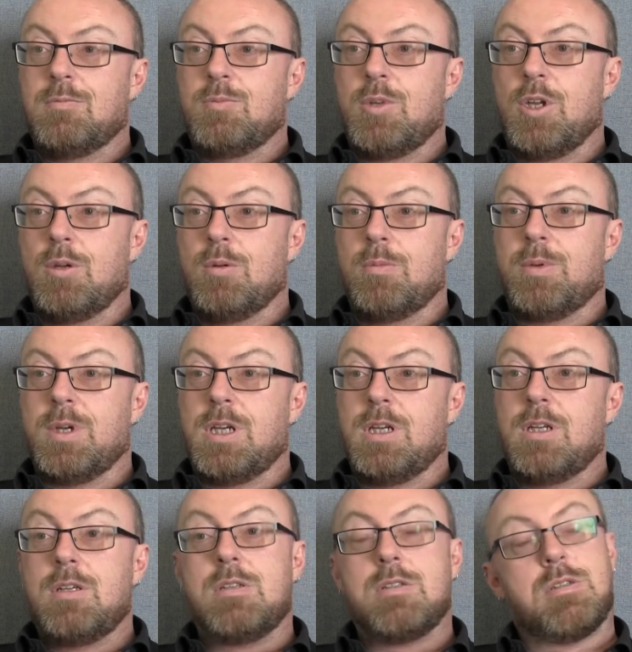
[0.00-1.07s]
human
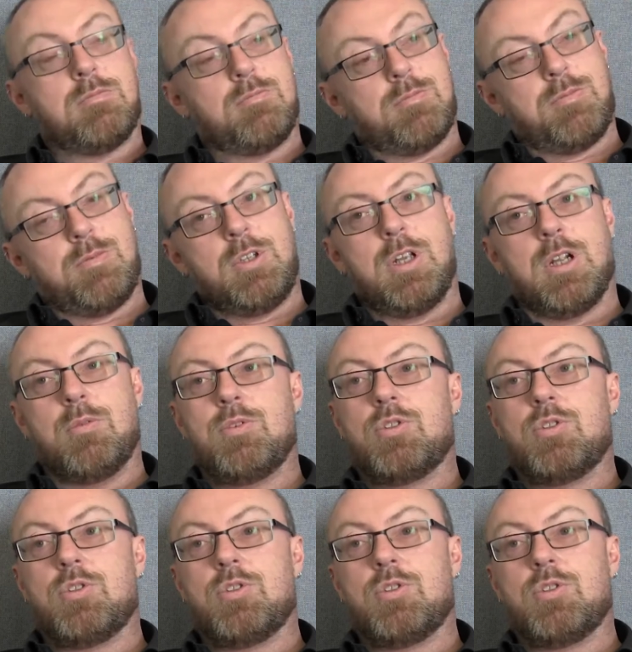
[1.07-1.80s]
beings, you know,